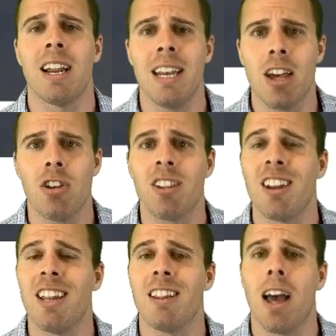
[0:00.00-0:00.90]
conditions
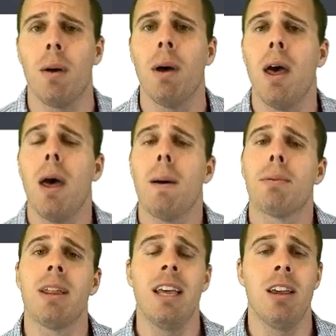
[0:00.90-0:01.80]
and needs help,
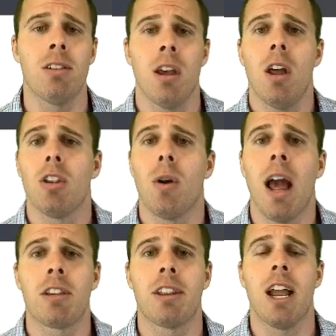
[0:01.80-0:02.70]
please don't
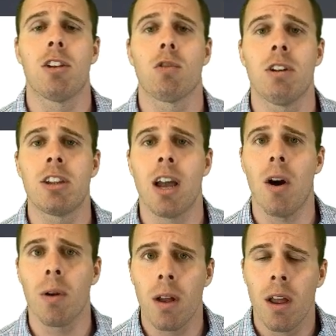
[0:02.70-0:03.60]
hesitate to reach
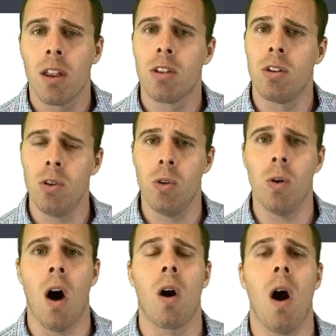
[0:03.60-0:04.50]
out
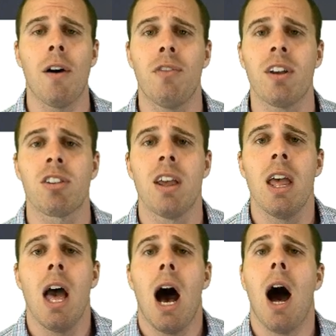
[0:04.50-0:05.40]
to our office.
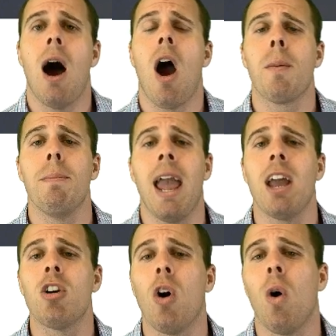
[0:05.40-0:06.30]
Our
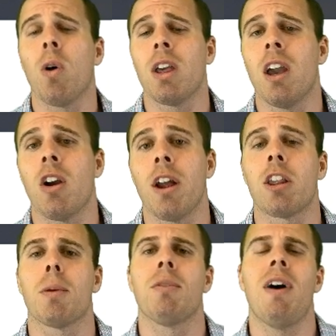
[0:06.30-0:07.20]
main goal here
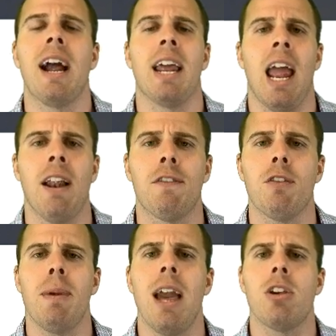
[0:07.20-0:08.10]
is to provide
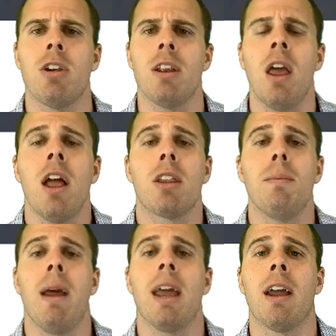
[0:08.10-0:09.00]
information to
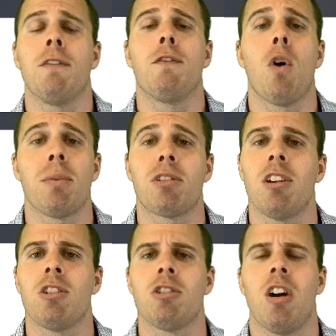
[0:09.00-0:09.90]
make informed
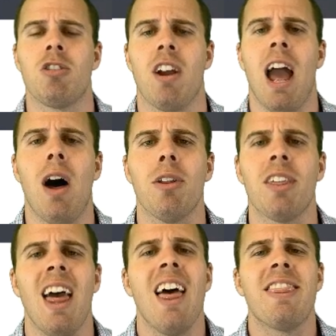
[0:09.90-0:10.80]
decisions on your
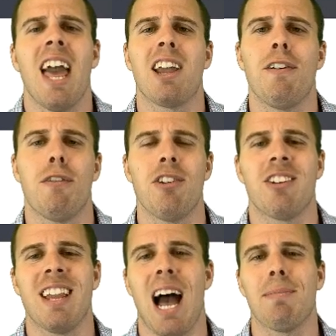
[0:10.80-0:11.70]
health. Thank you for your
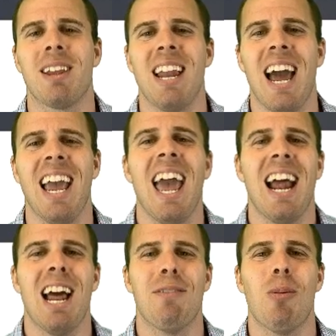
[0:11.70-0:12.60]
time today
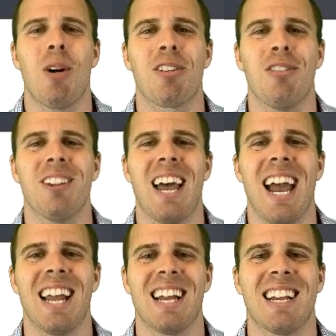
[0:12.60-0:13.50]
and have a wonderful
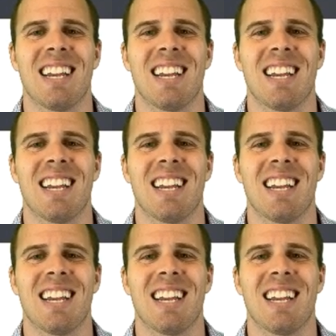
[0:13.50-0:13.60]
day.